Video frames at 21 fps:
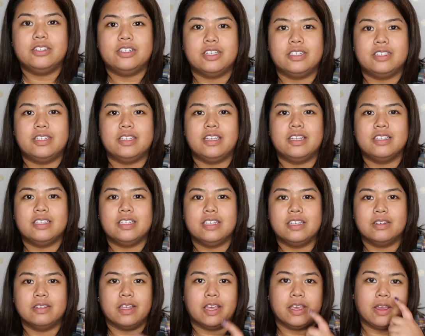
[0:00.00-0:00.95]
just to
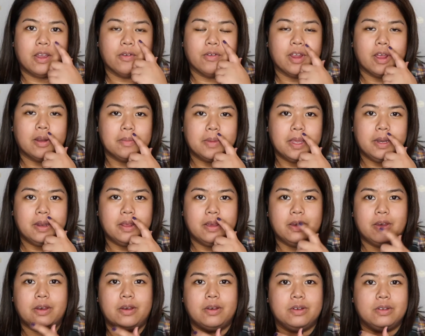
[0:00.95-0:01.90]
conceal like around my
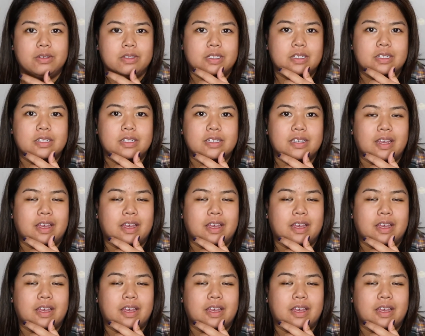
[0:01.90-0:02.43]
nose